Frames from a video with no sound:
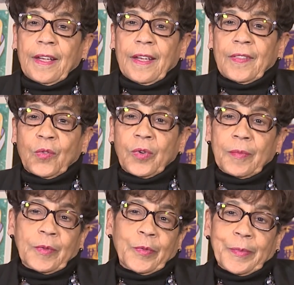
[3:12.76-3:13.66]
And the
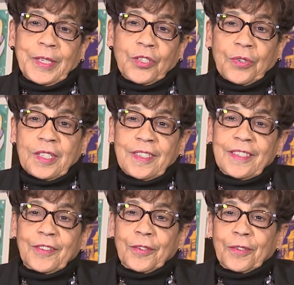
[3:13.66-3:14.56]
women would be dressed
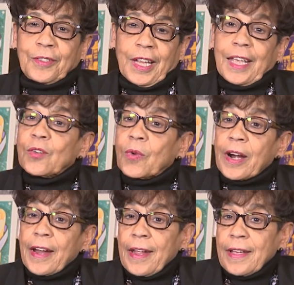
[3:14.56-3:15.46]
in their, they had to
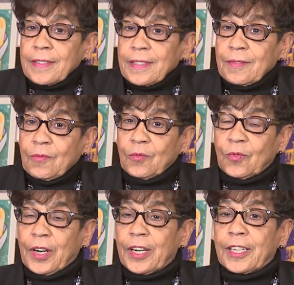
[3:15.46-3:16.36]
wear hats and
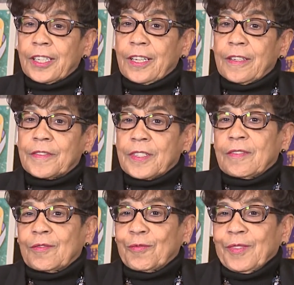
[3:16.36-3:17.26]
wear gloves,
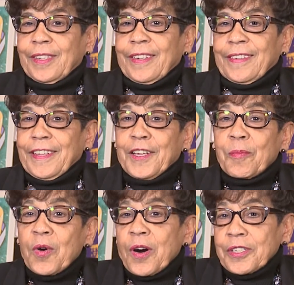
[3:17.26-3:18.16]
and they had to
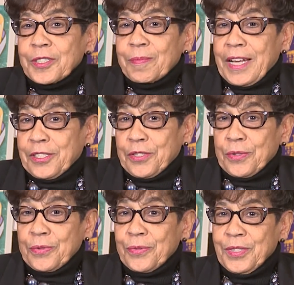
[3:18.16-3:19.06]
march by
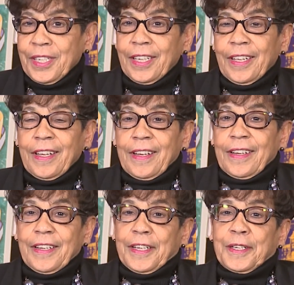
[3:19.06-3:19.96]
twos.
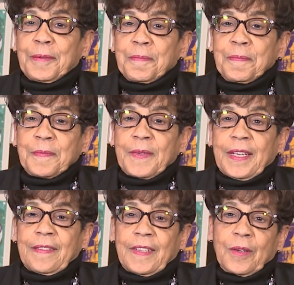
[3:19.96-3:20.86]
Uh,
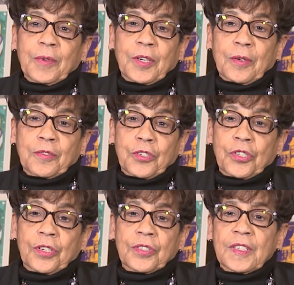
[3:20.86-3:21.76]
and they would go to
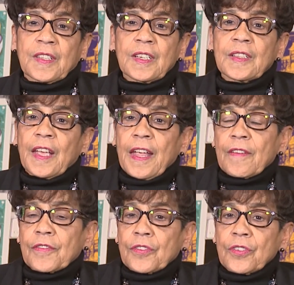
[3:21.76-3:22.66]
church. And then in the
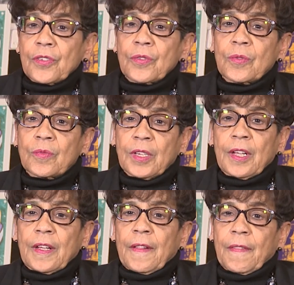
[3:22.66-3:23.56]
afternoon,
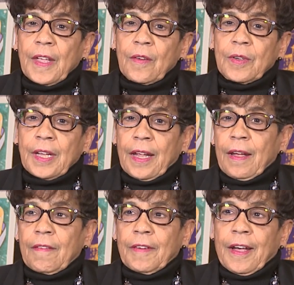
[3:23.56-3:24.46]
they would
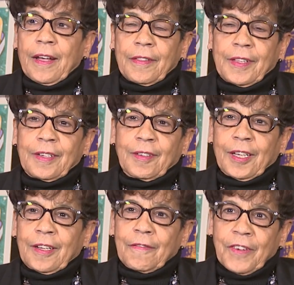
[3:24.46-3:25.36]
have, I think,
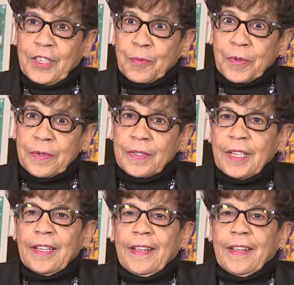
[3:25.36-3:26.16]
uh, Vespers